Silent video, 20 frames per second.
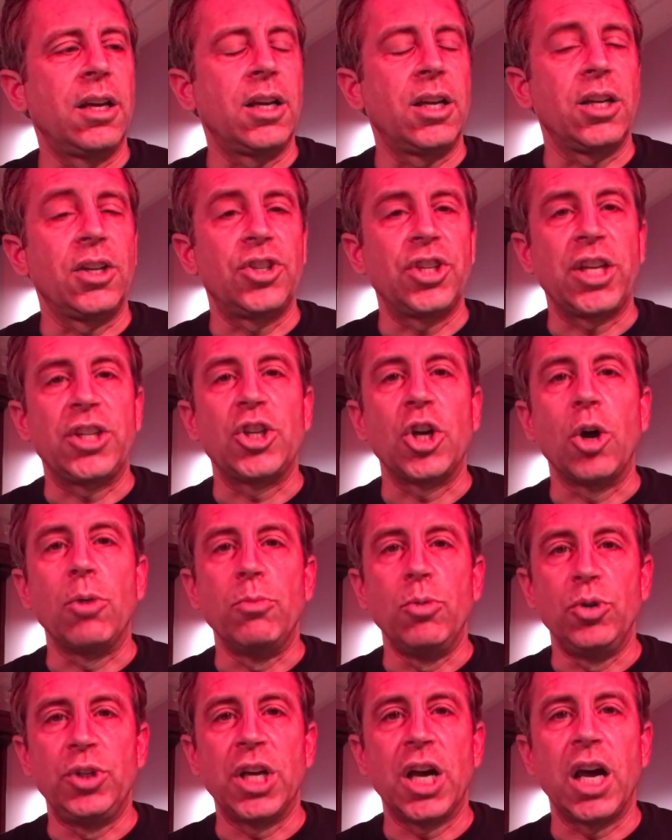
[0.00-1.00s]
Chateau
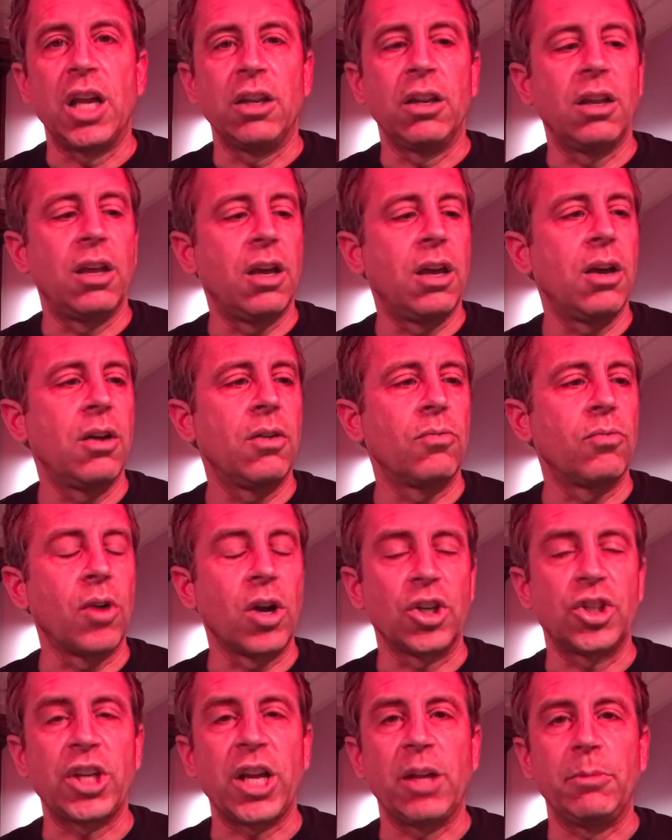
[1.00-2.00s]
Mouton
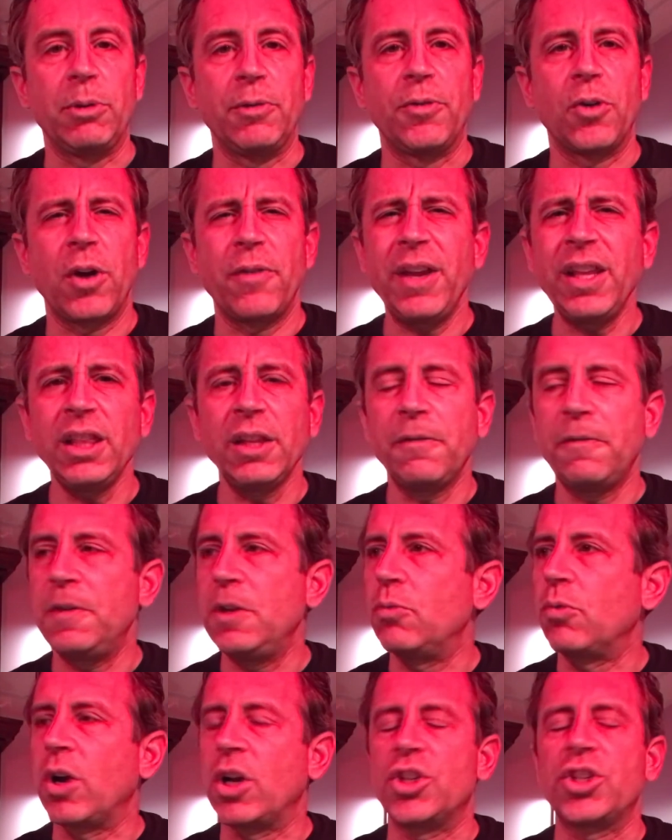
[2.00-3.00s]
Rothschild before. I've had
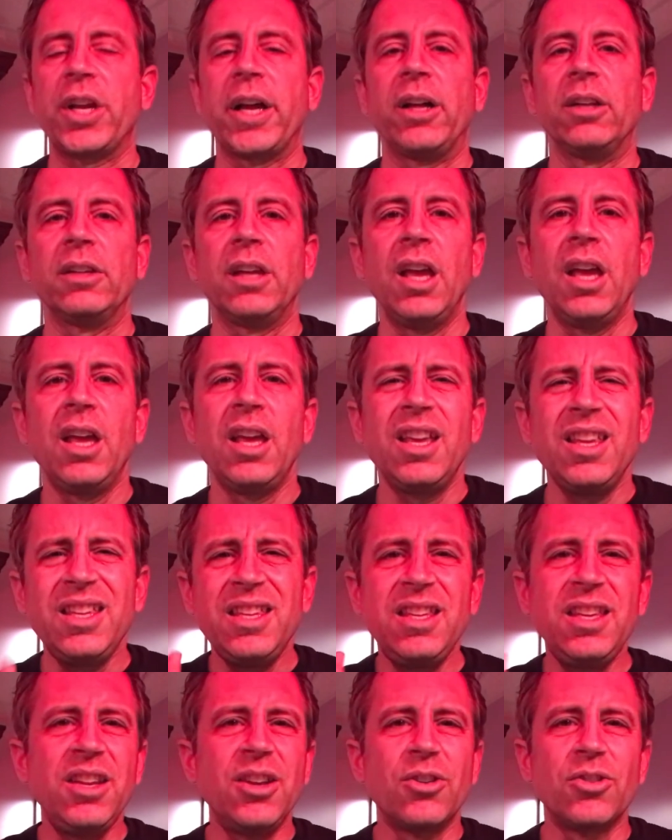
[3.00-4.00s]
Lafite Rothschild
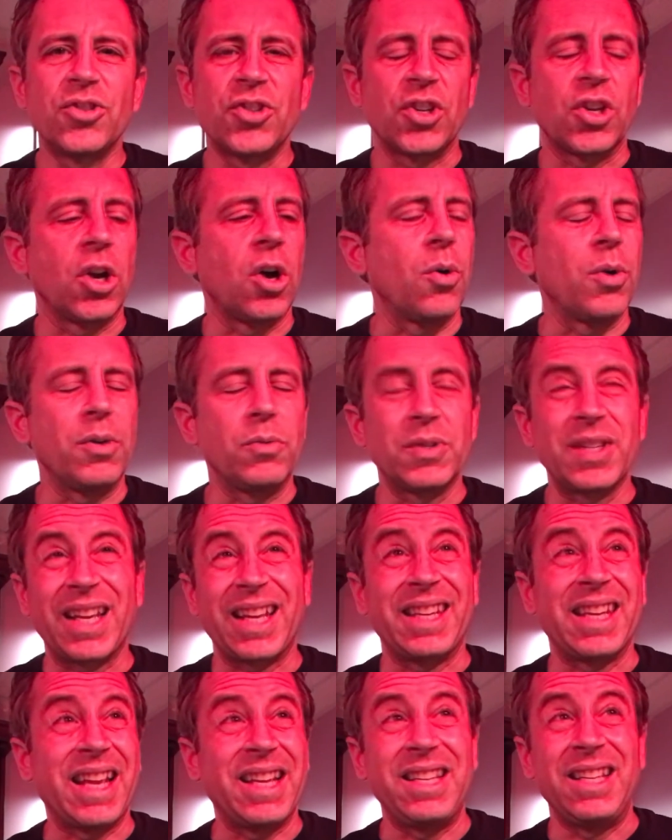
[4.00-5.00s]
years ago, and it was like
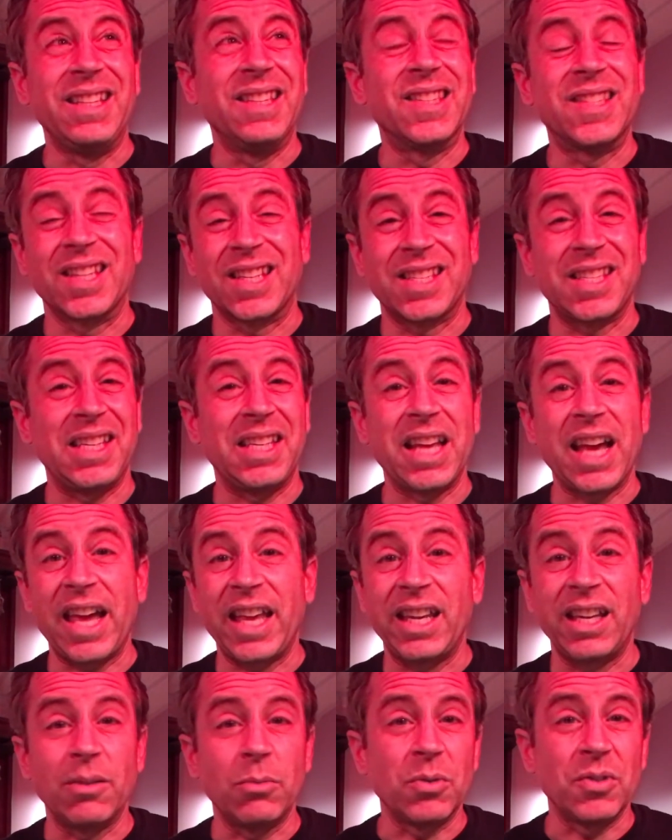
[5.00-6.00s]
a 1969,
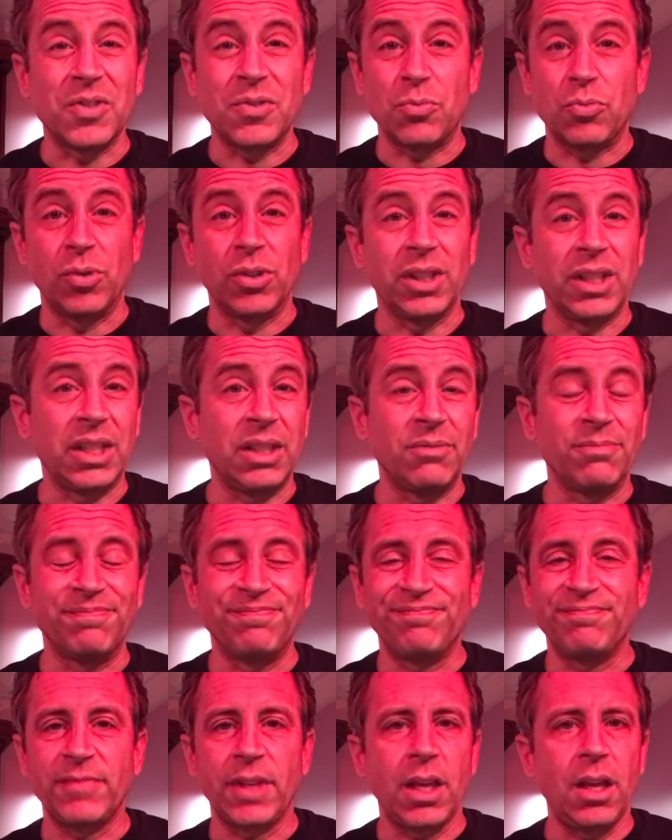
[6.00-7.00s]
and it
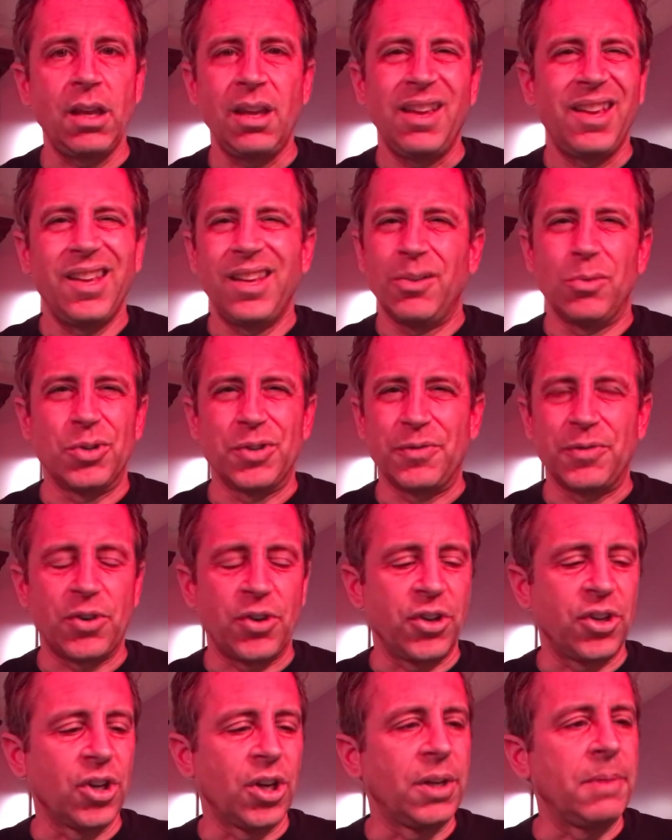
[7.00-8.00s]
wasn't
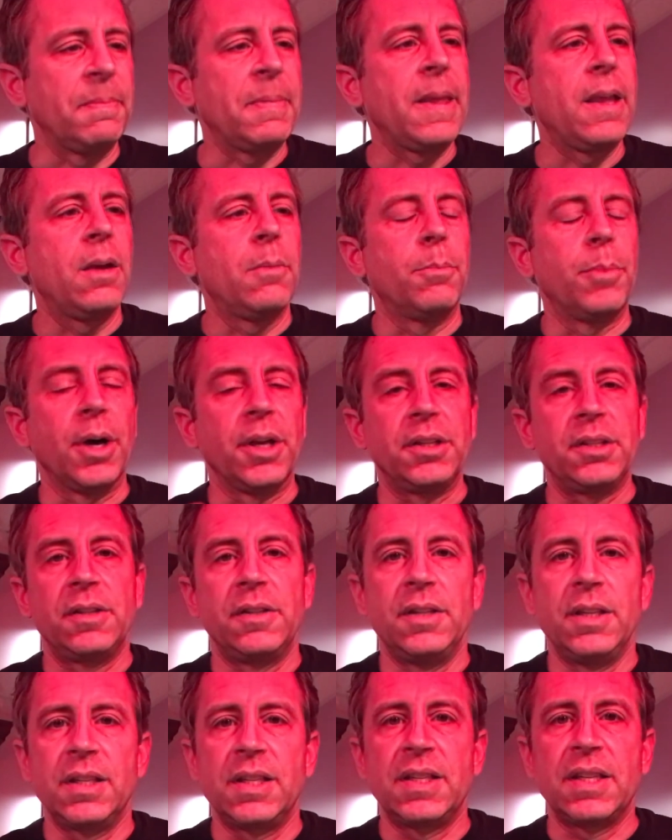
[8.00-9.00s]
very good.
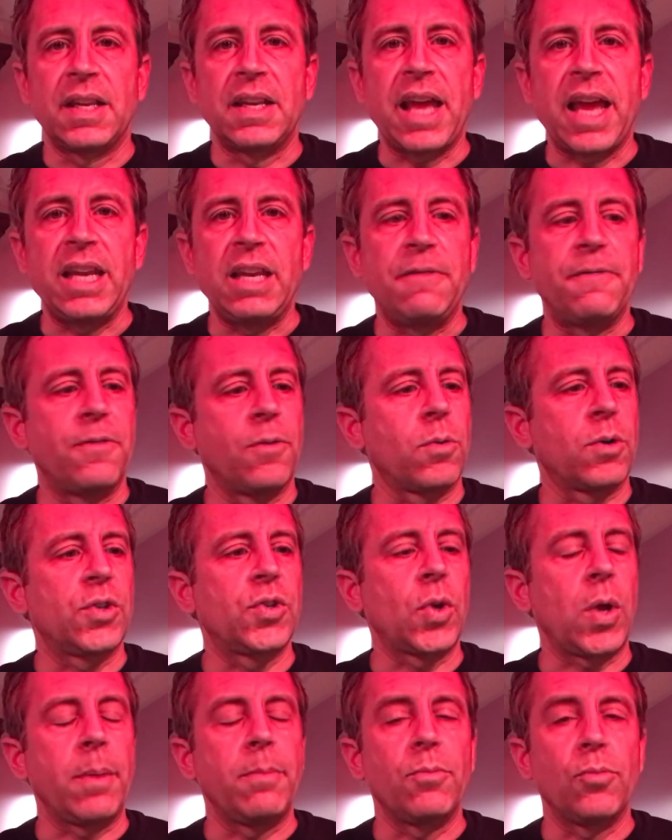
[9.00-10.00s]
But this is a 94,
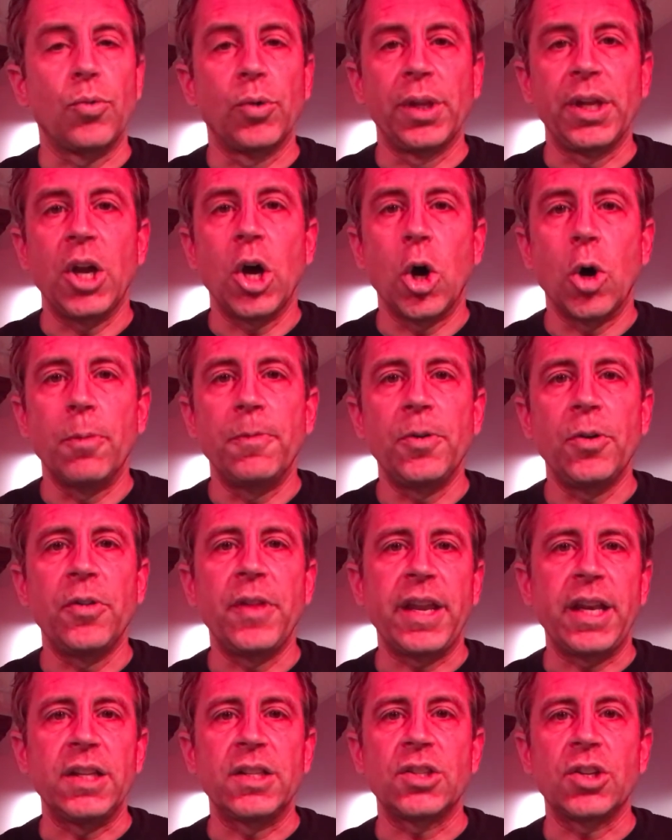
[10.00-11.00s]
so I'm really hopeful
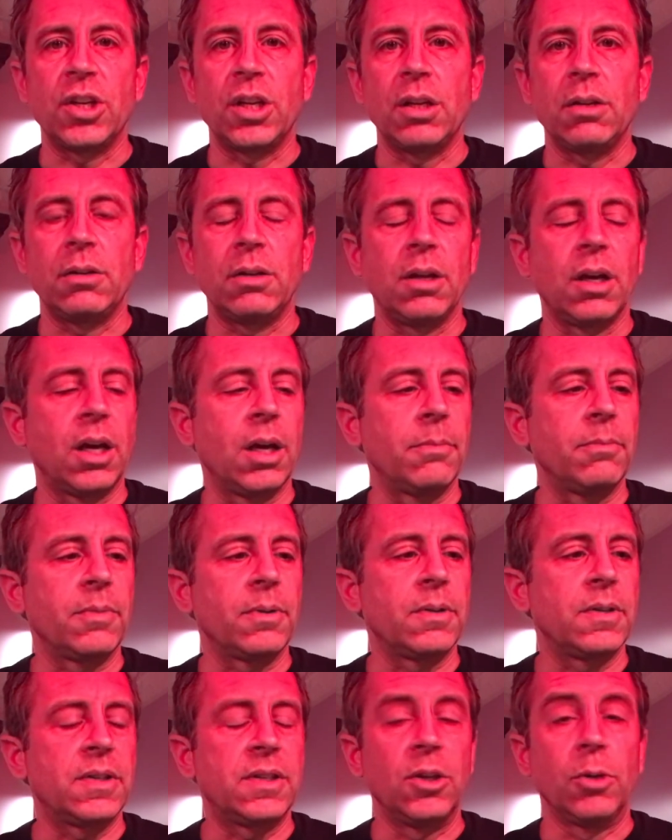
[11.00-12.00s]
that it's going to
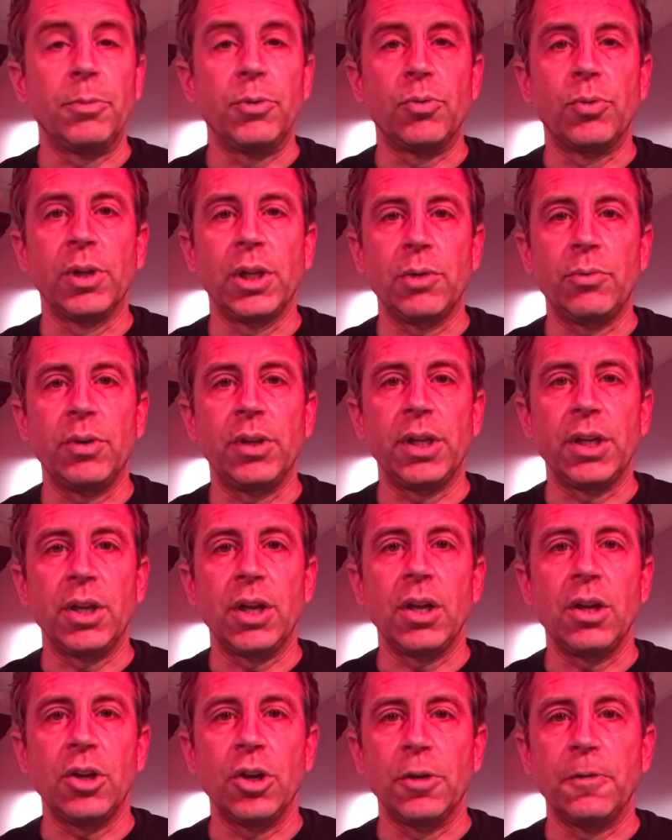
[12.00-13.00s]
still be really,
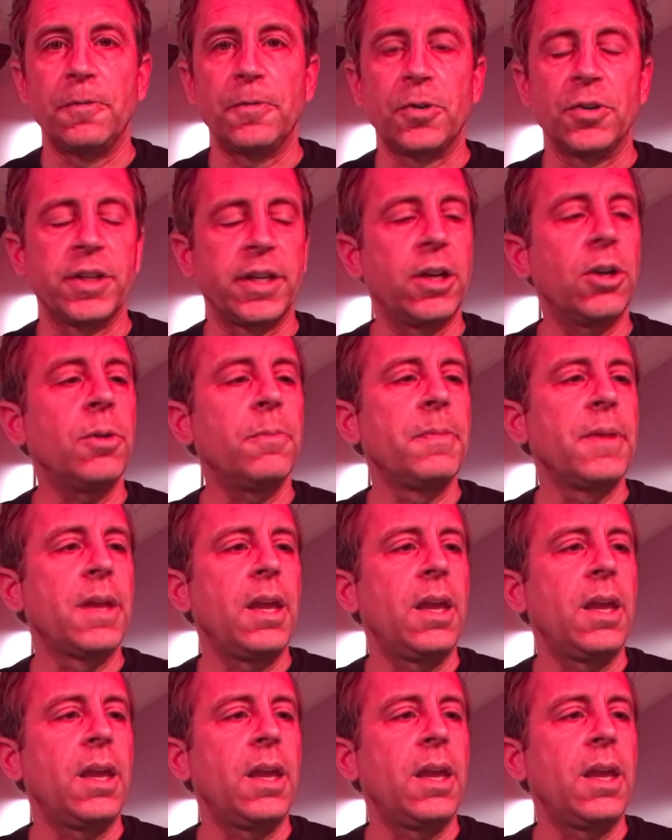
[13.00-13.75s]
really good for dinner.